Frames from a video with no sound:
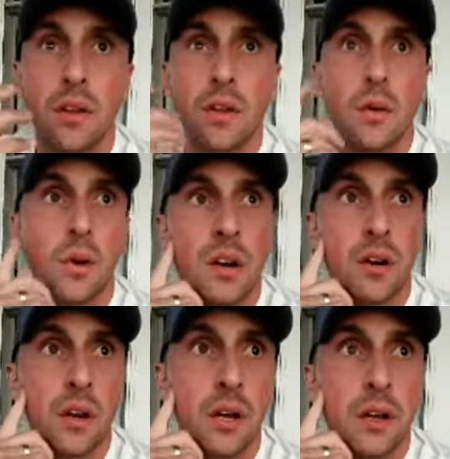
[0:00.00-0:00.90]

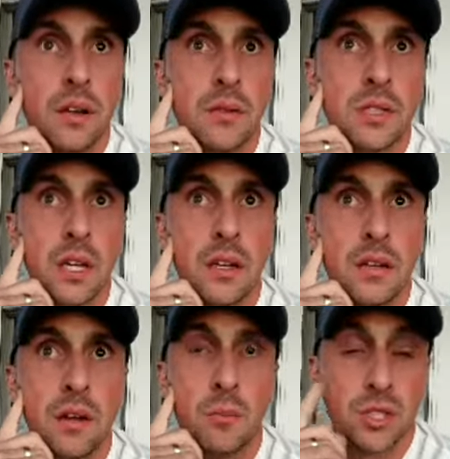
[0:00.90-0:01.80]
whatever, uh, it was a, uh,
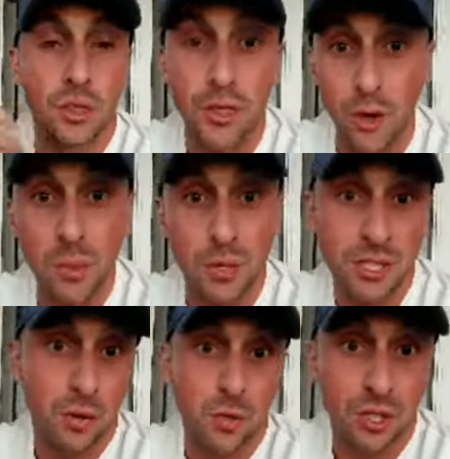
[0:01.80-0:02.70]
almost a
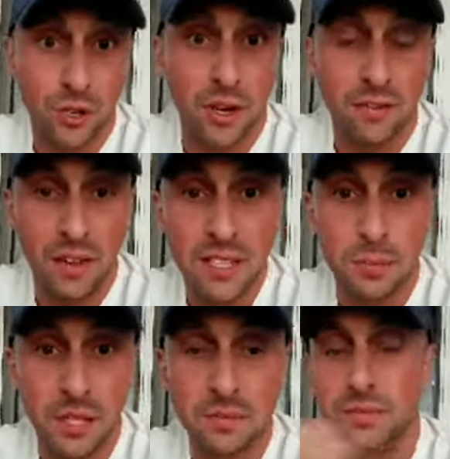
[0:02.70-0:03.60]
30% return on
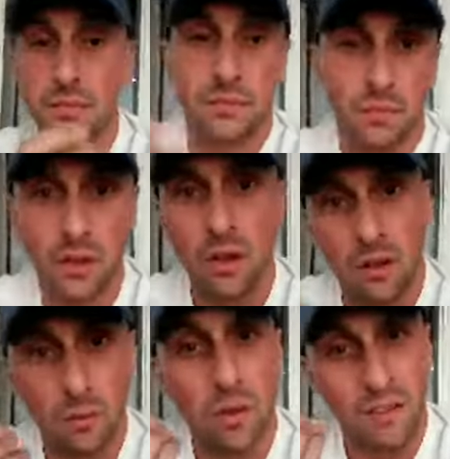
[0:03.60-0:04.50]
investment of,
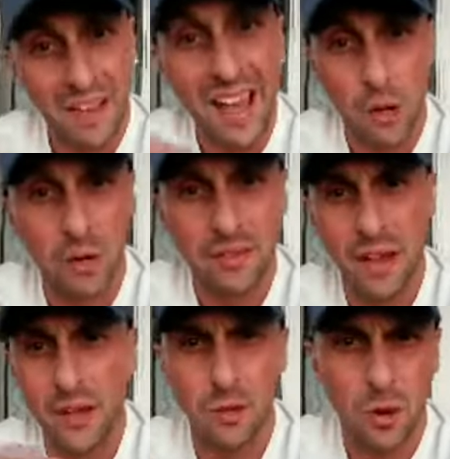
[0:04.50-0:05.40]
of equity
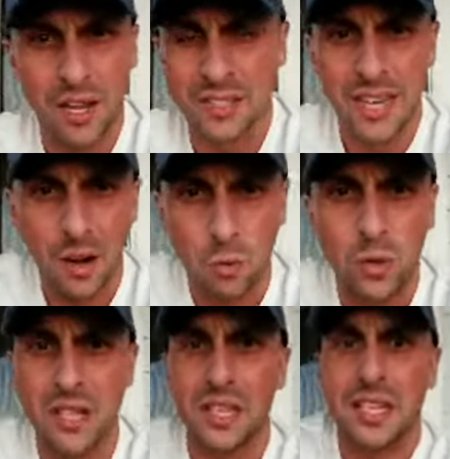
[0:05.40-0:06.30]
value, right? It's not
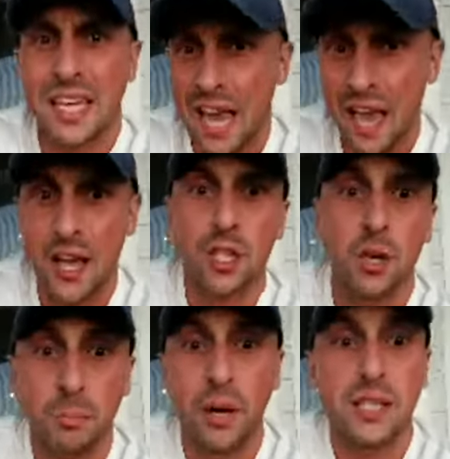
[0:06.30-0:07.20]
really cash,
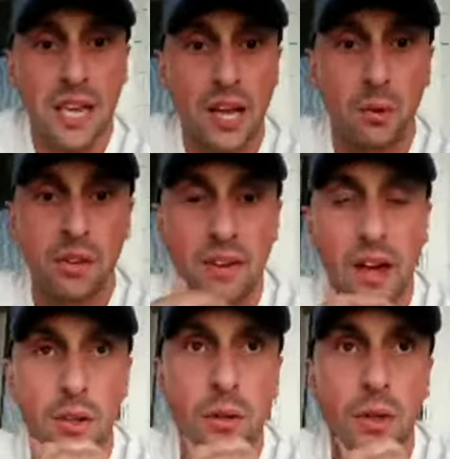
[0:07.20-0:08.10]
but it's equity
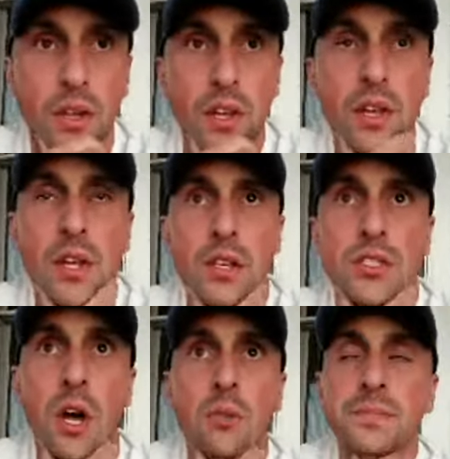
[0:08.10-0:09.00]
value.
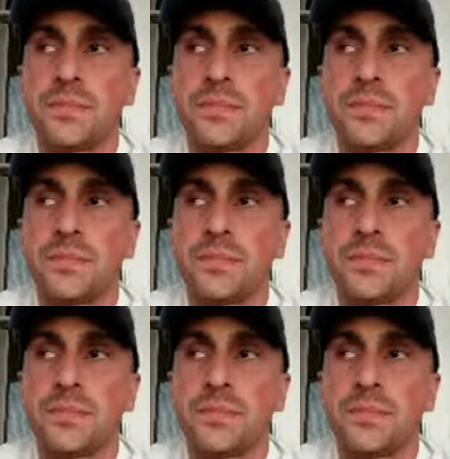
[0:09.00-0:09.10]
So,